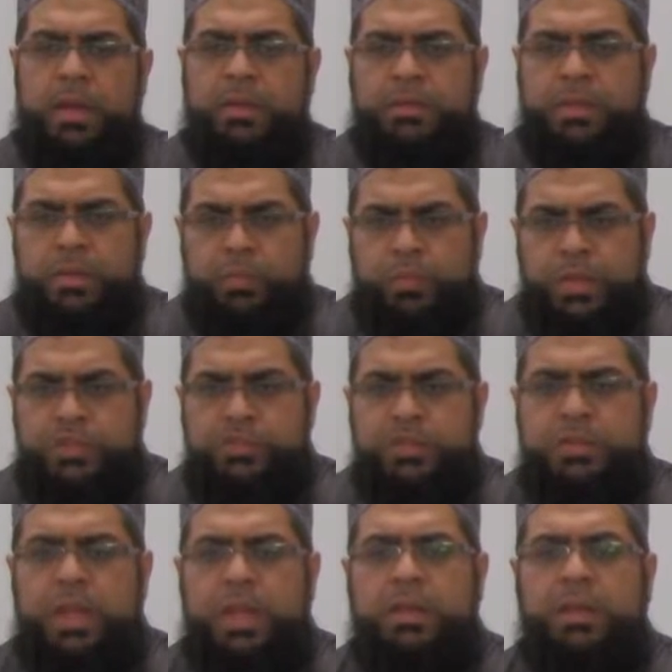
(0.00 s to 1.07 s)
then we
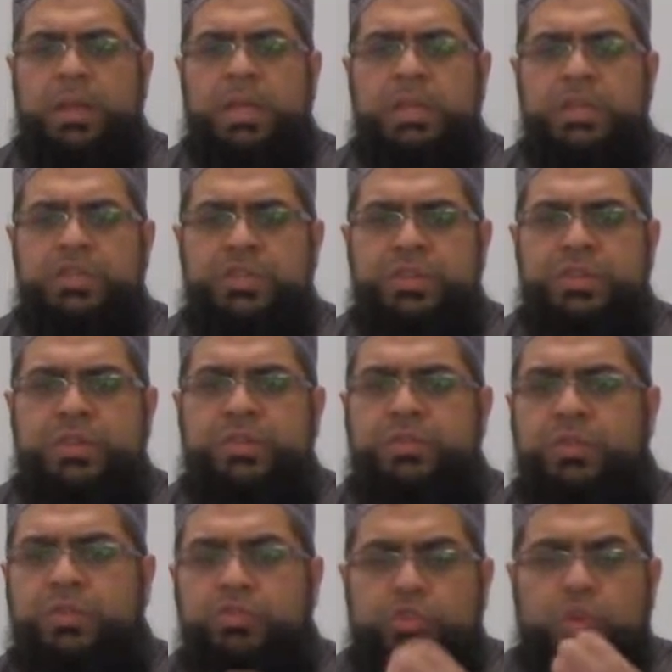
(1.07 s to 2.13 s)
should take the initiative
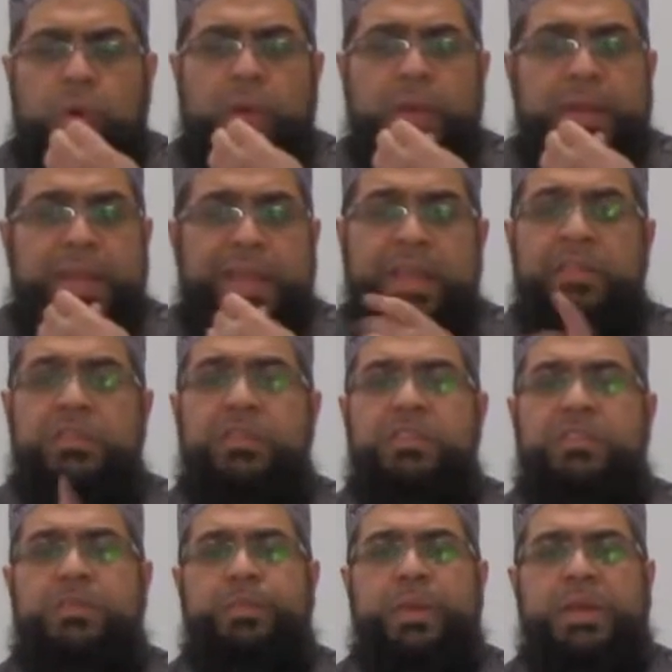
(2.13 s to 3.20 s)
to join,
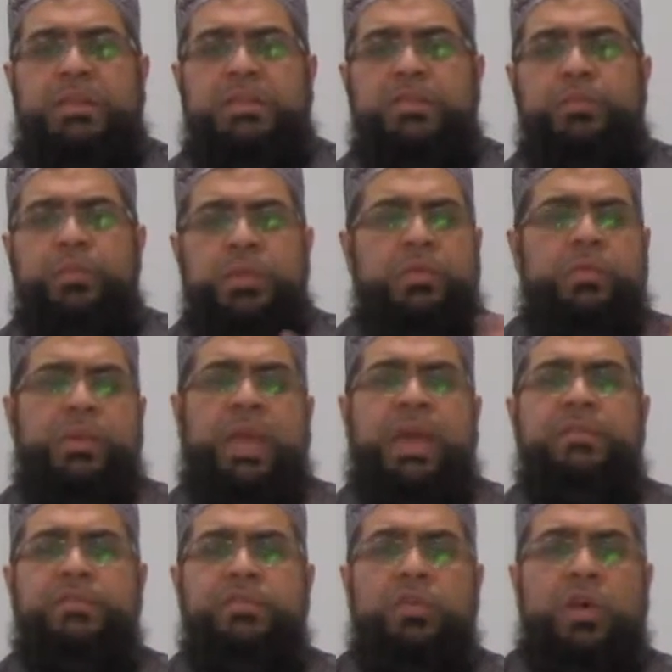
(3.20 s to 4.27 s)
irrespective whether we
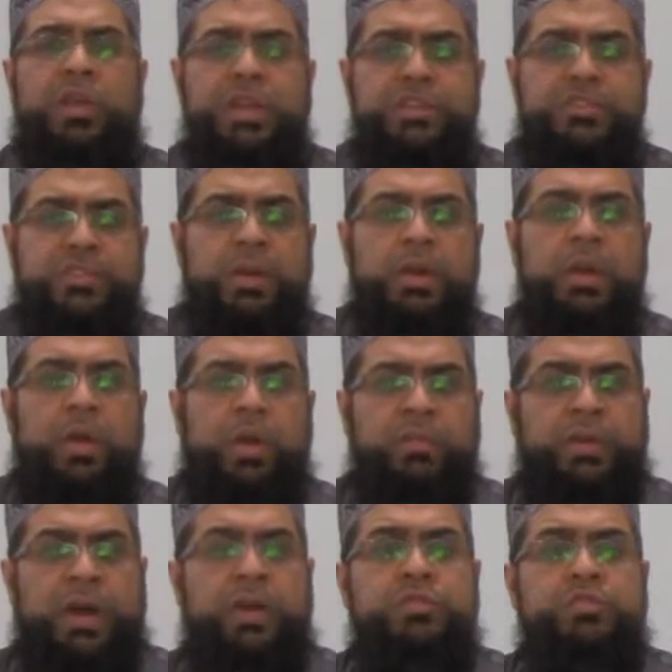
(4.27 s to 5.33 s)
have knowledge of
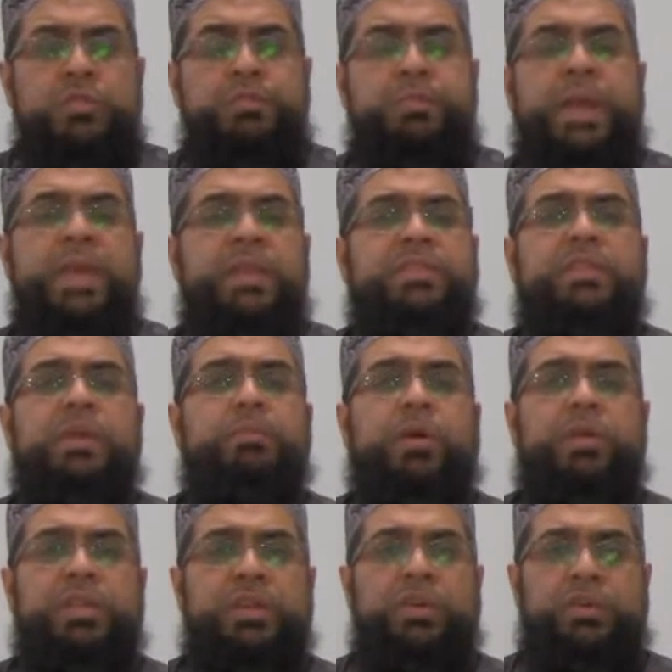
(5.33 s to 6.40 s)
how to bathe the
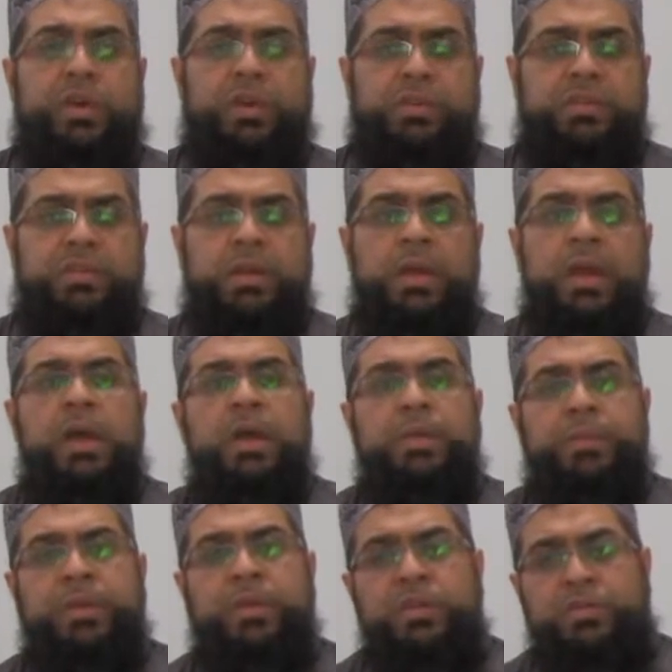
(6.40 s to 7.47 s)
body or not.
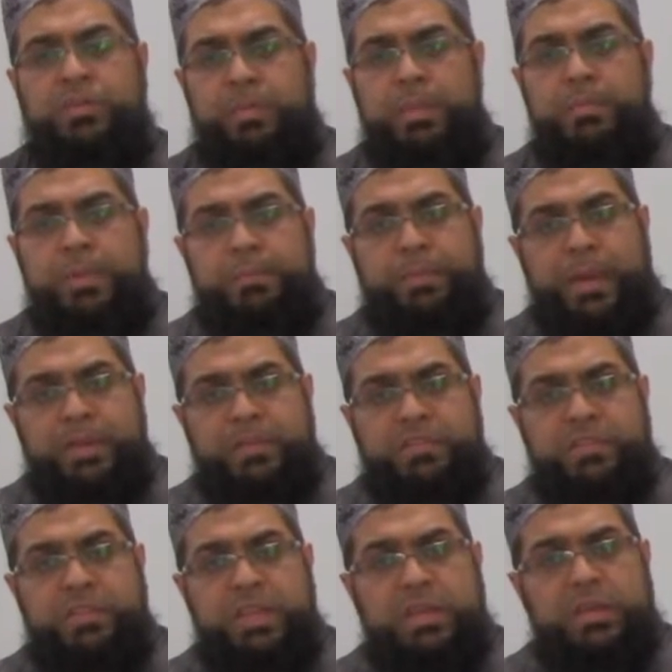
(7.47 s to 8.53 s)
Because remember, by
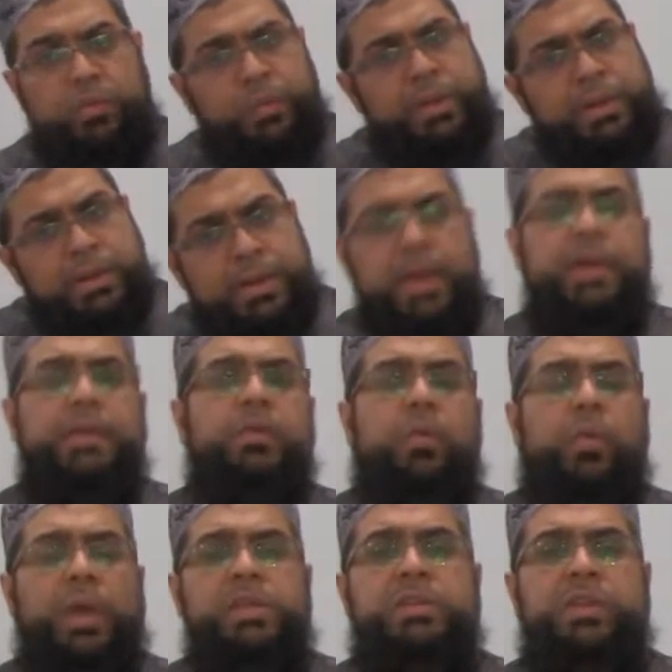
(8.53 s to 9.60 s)
seeing we learn
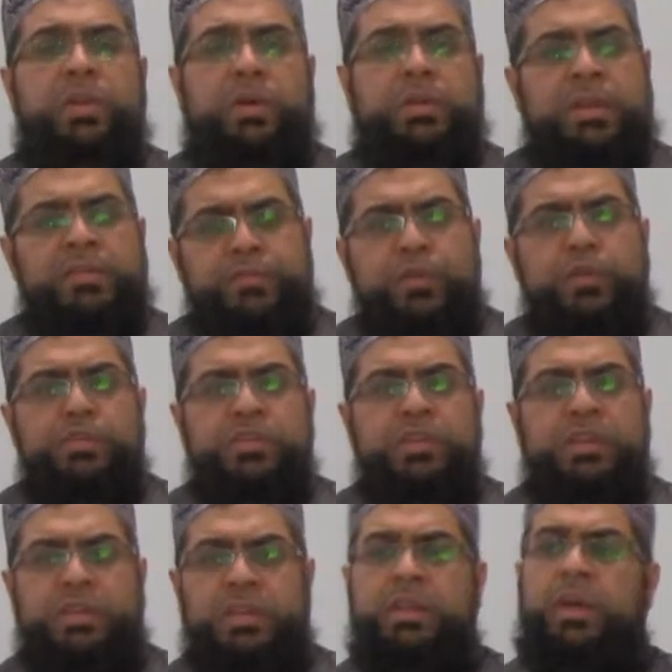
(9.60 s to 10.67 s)
quite a lot.
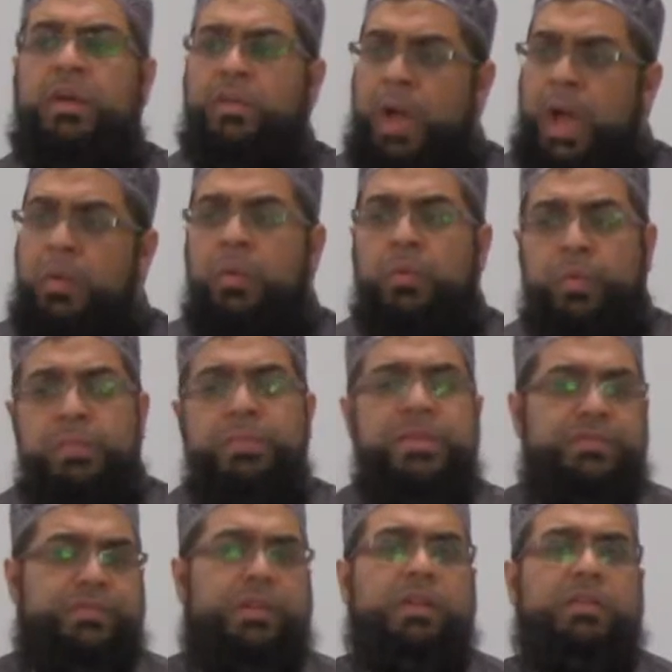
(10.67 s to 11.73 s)
Unfortunately, our
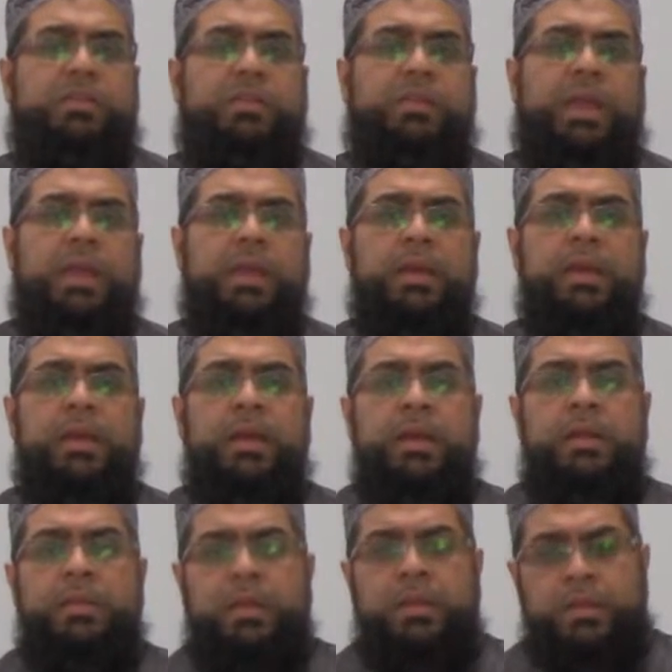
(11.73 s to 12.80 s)
women folk today,
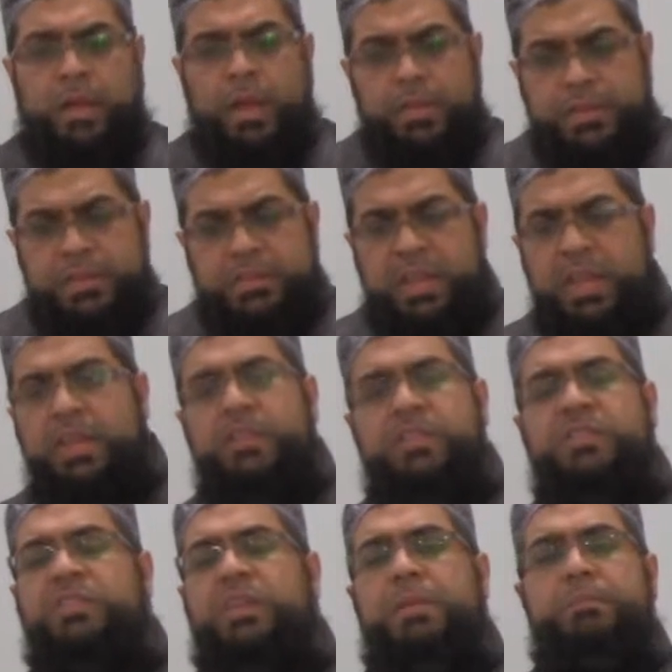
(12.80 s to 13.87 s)
they rather take a
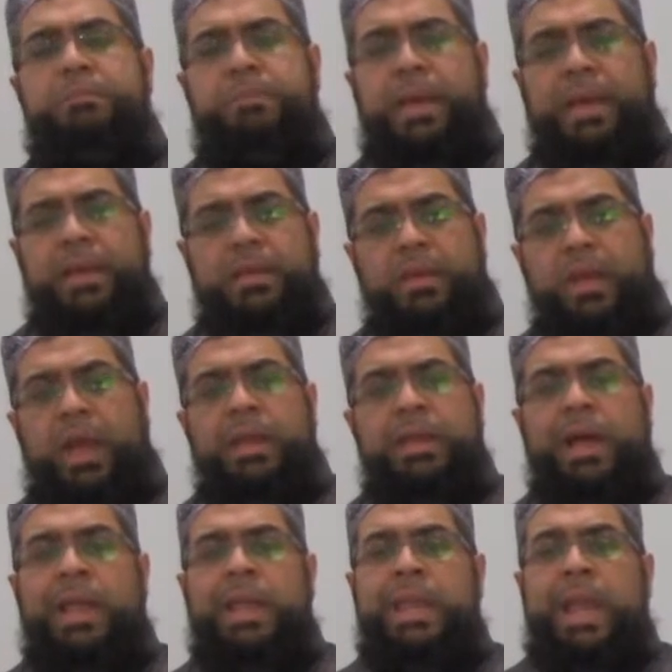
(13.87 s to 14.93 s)
step back
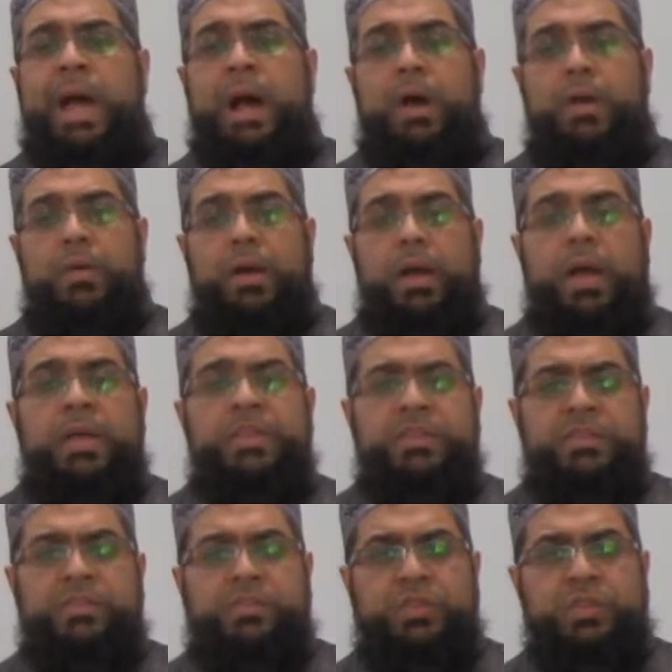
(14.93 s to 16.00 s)
and allow
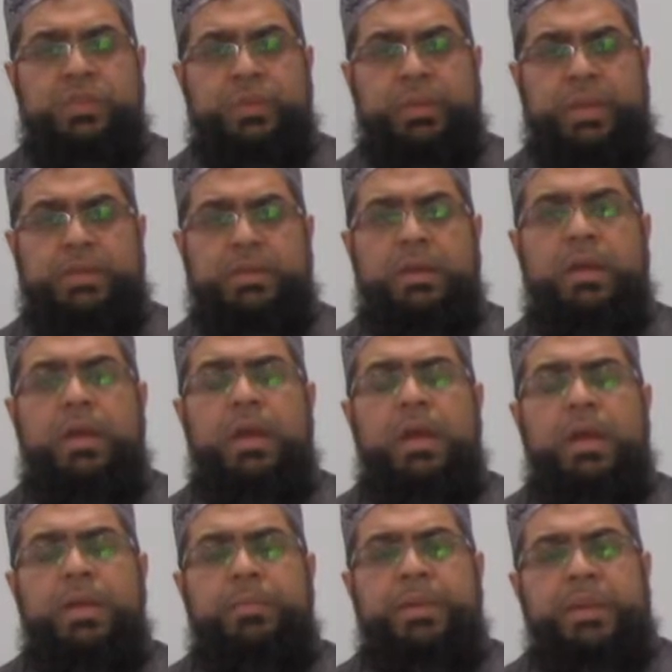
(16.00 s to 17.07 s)
others to do it.
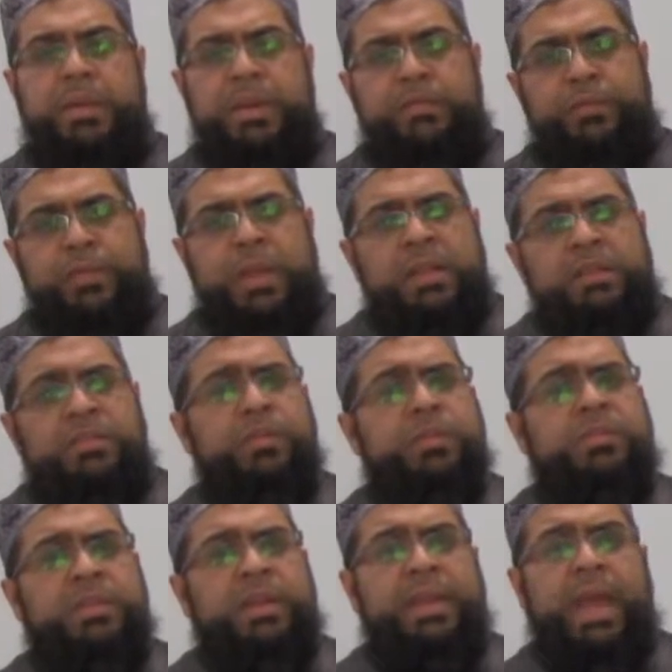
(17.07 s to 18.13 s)
But if that's
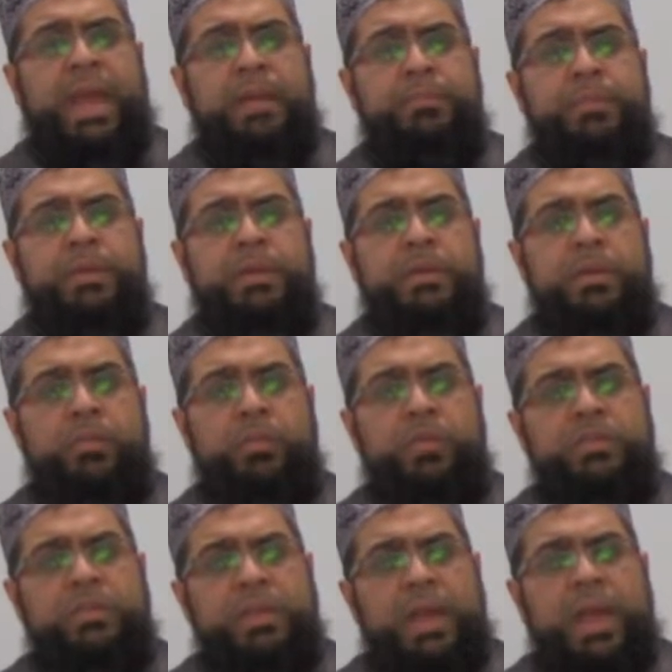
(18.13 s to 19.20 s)
what's going to
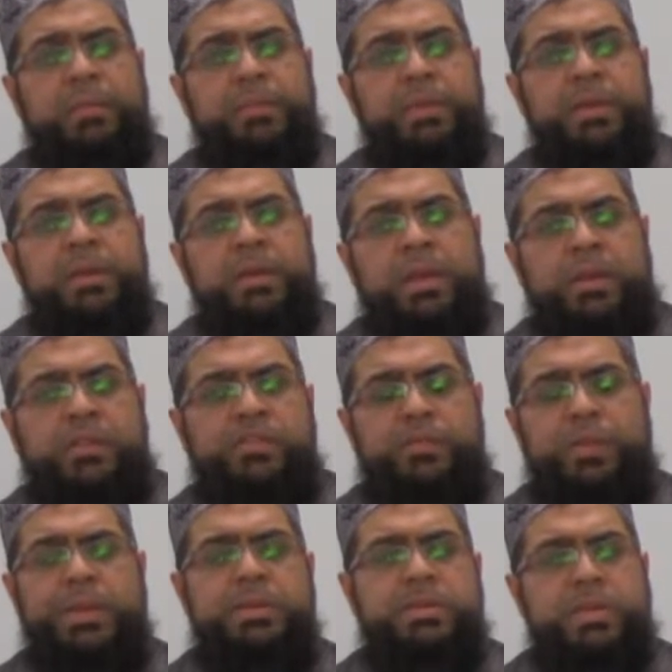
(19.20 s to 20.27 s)
happen in the next
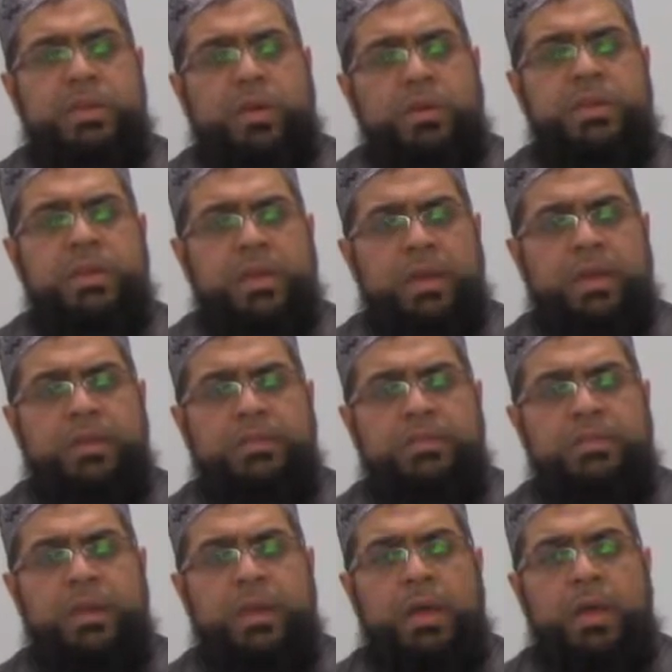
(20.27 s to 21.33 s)
20 odd
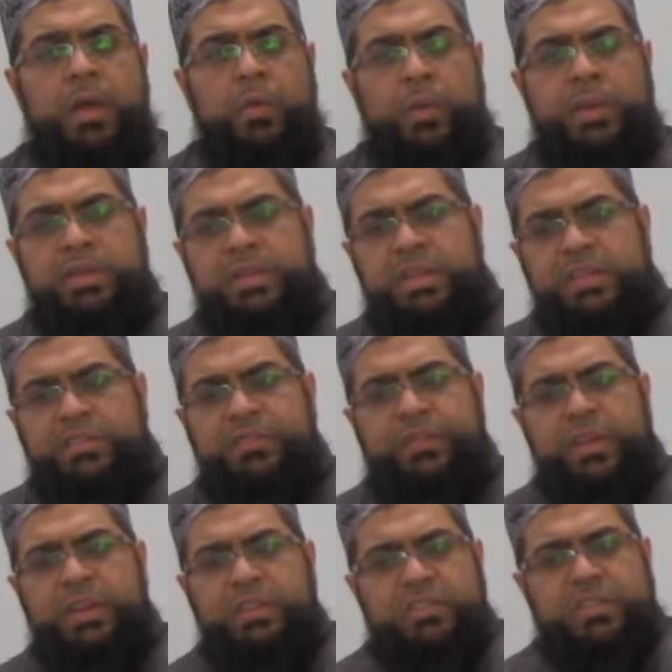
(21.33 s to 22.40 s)
years, when these
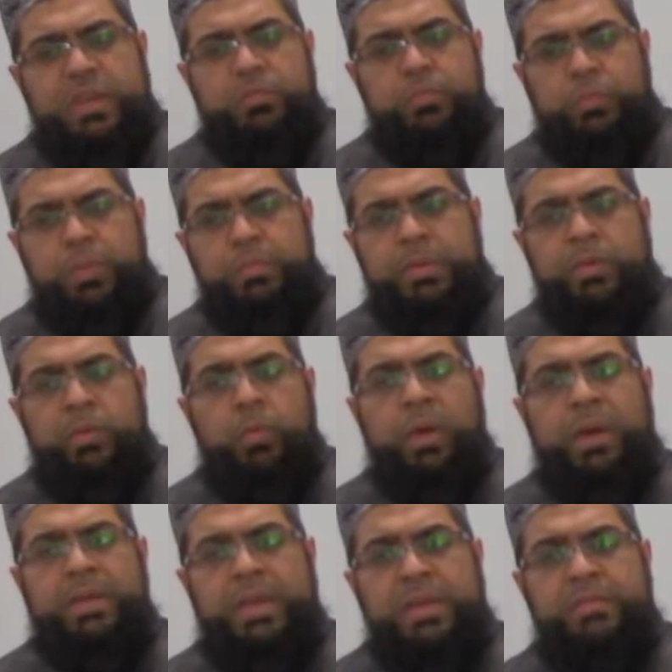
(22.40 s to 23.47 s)
very same women who
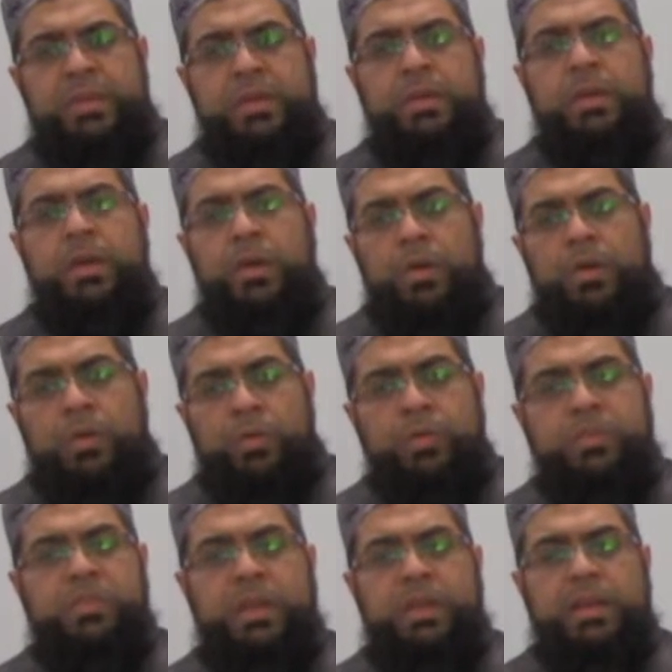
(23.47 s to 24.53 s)
are giving
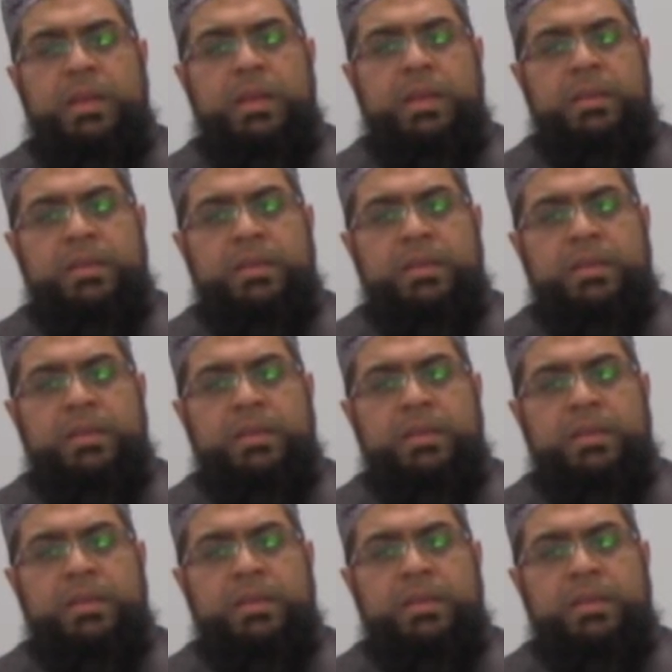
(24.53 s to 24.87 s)
ghusl,